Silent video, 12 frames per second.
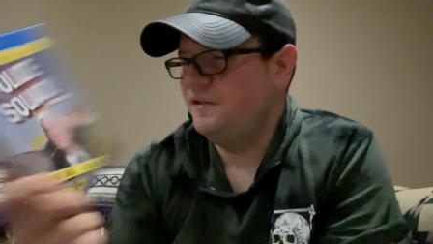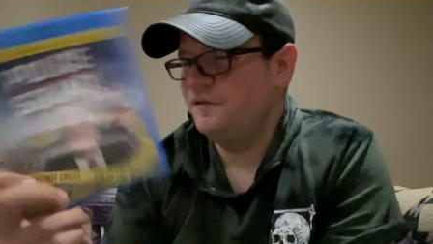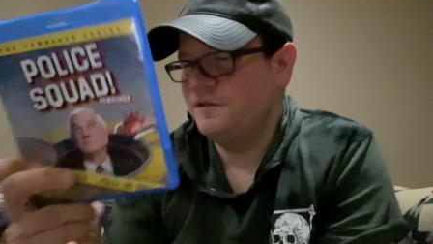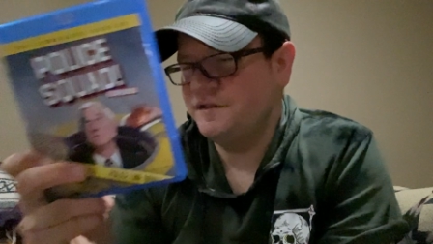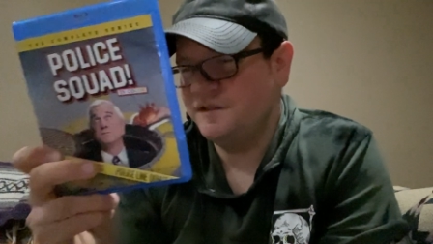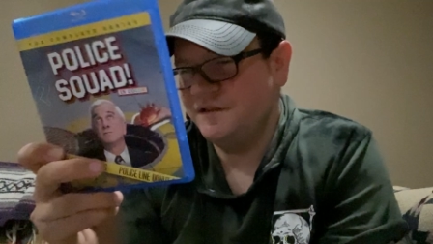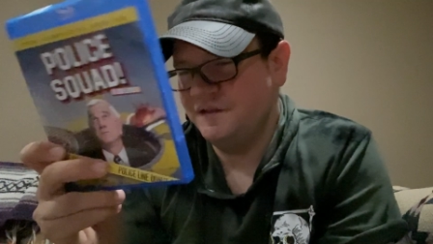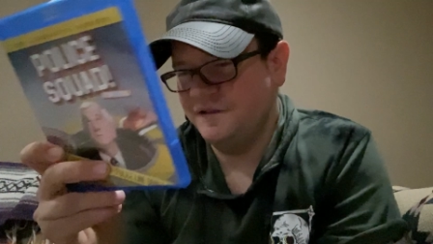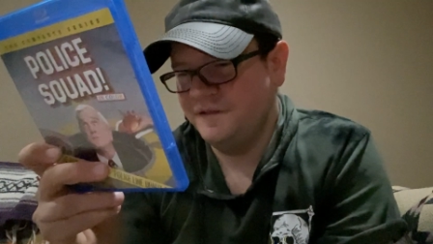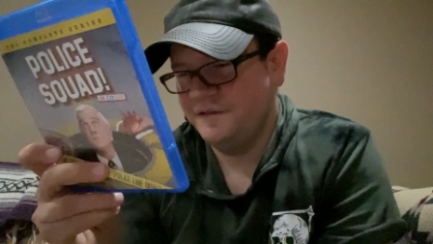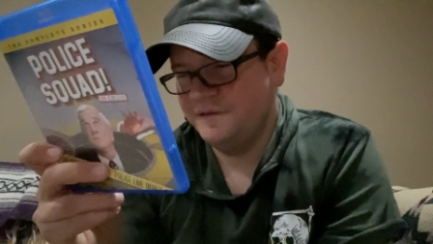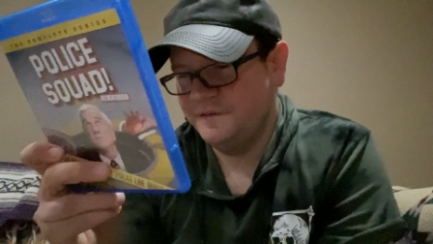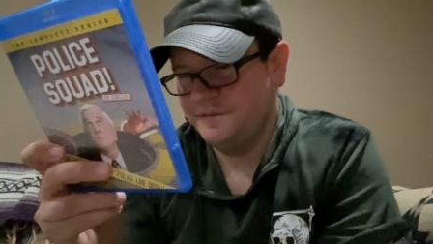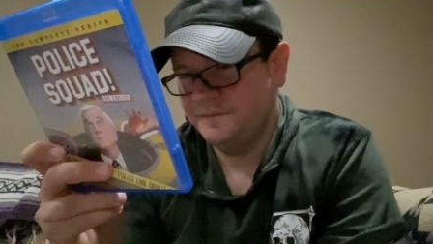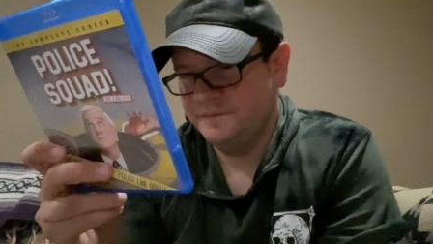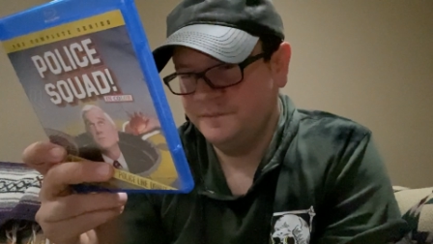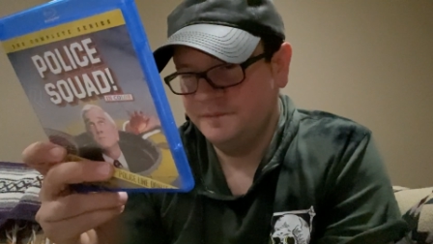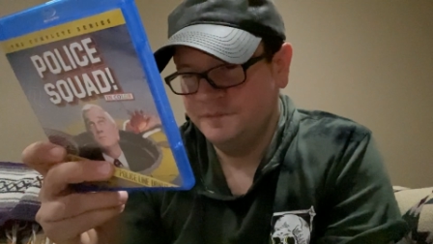Nielsen.
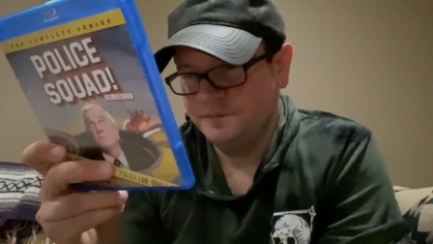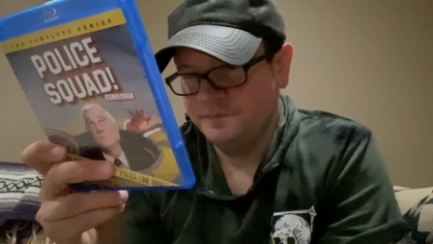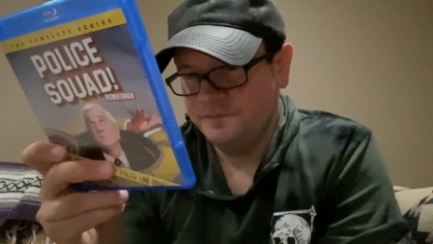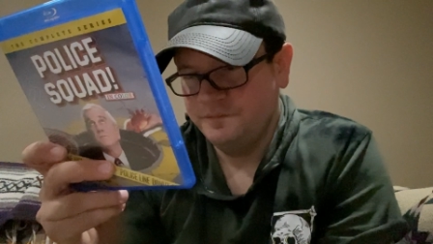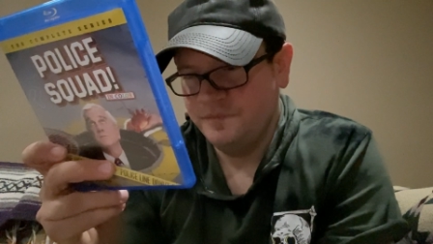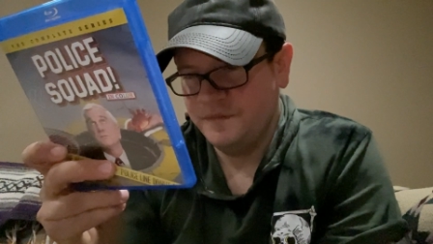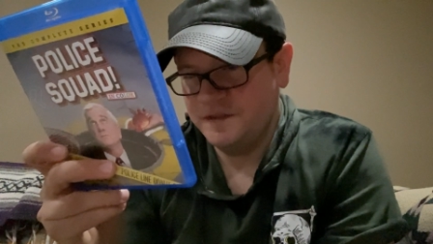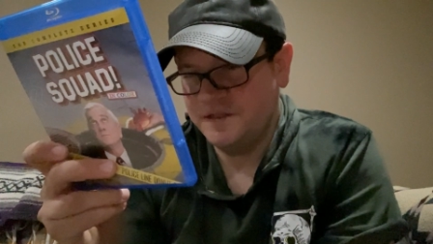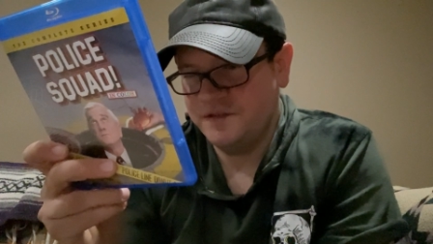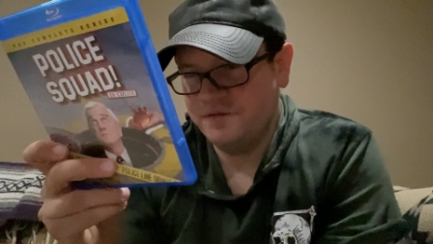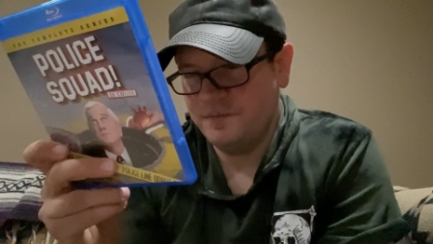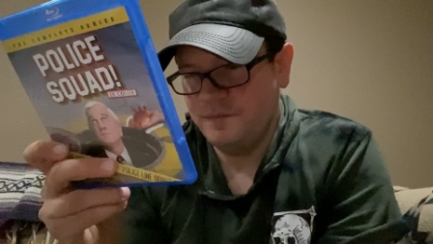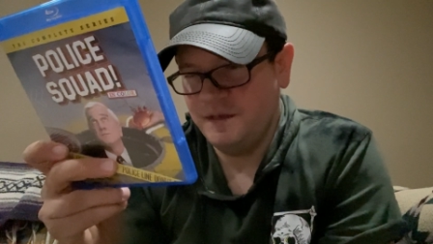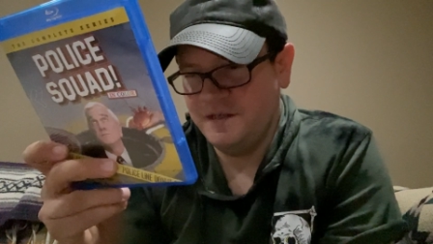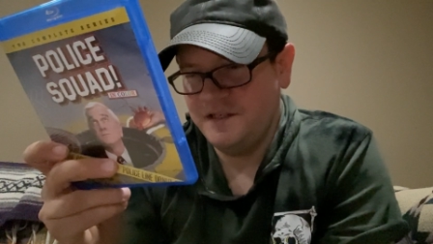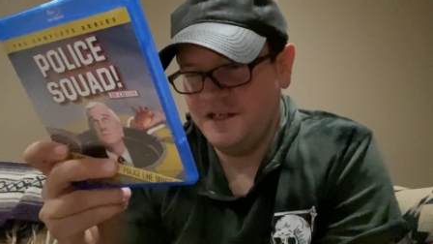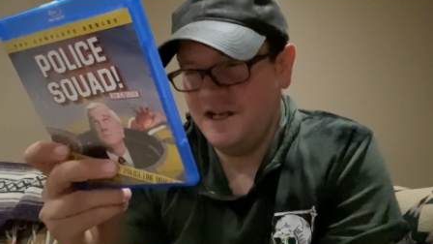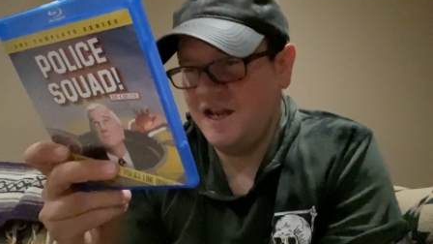This is from
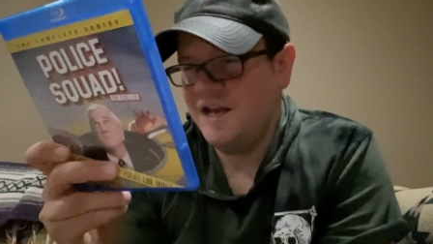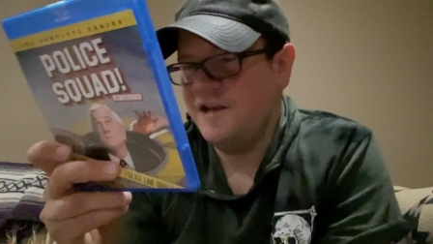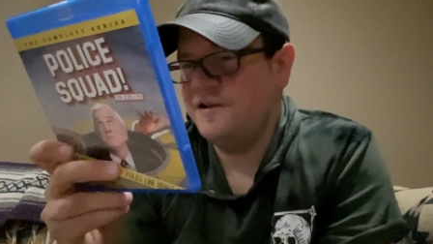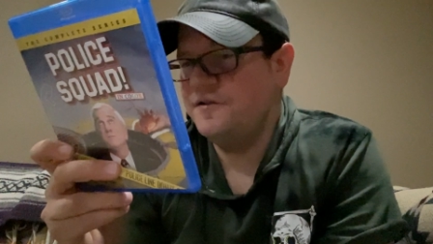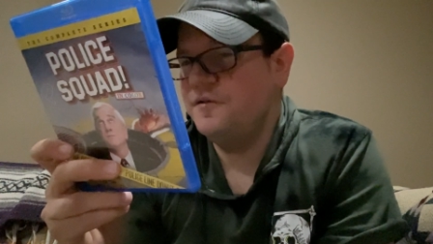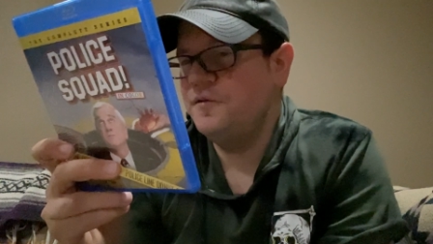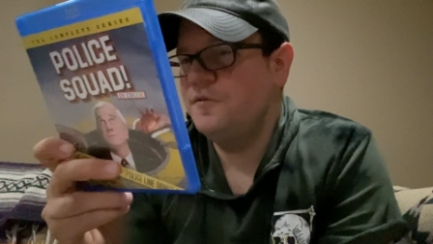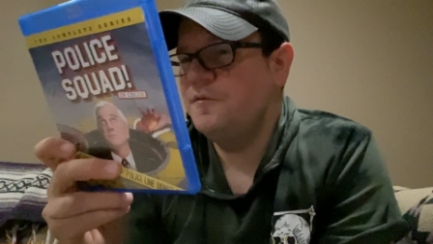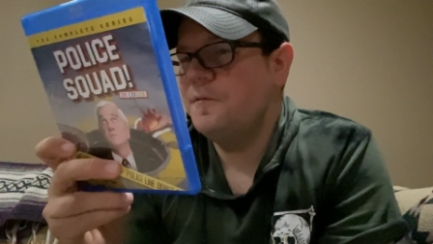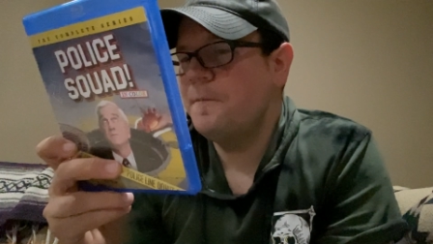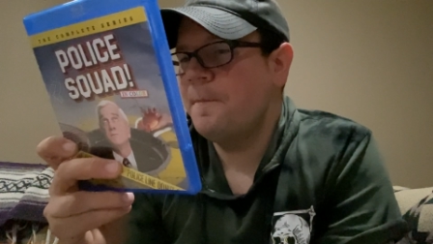1982.